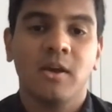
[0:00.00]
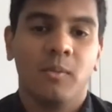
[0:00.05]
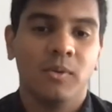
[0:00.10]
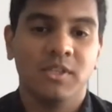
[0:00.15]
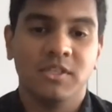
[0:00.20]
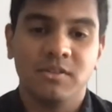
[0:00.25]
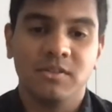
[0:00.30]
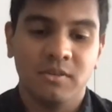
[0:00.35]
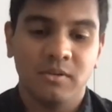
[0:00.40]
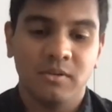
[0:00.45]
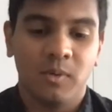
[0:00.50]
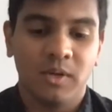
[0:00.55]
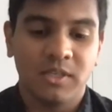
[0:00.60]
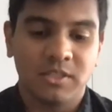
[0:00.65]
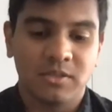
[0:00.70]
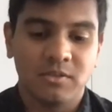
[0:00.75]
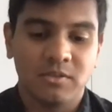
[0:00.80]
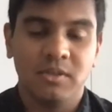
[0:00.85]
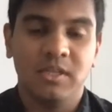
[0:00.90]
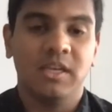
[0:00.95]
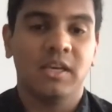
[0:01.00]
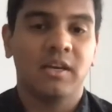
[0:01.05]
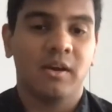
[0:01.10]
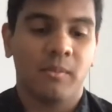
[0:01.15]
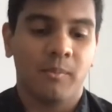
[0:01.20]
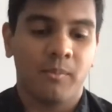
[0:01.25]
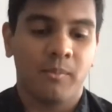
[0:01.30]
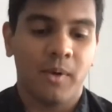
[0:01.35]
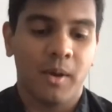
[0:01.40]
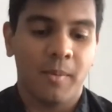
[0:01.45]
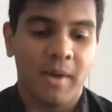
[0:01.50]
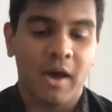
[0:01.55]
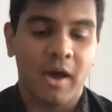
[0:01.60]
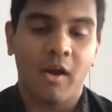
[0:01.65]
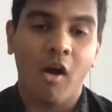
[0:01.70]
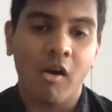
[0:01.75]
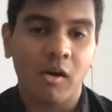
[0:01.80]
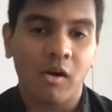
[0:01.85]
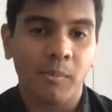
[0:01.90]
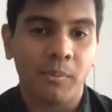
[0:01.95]
What's unique about
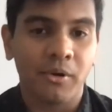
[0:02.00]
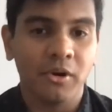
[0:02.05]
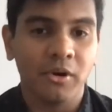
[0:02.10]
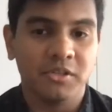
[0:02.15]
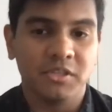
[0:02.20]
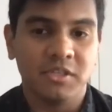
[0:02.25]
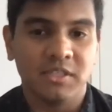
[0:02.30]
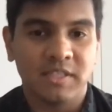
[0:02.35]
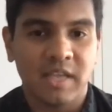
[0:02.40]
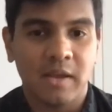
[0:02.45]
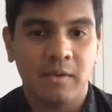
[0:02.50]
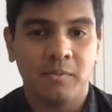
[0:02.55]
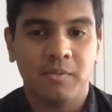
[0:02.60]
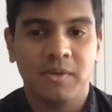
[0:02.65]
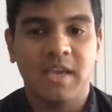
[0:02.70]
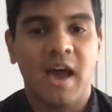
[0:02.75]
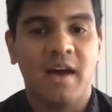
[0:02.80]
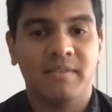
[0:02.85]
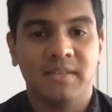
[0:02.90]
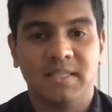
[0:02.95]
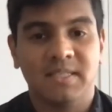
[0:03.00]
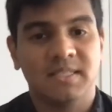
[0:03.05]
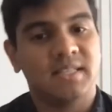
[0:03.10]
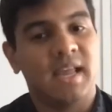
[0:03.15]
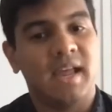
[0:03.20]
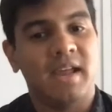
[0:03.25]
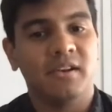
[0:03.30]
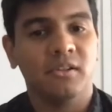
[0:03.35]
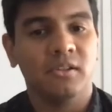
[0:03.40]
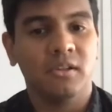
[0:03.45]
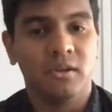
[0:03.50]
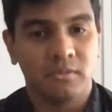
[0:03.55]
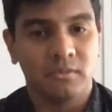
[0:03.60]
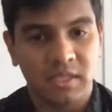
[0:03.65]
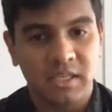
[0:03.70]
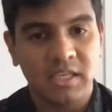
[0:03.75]
our approach is that we have a standalone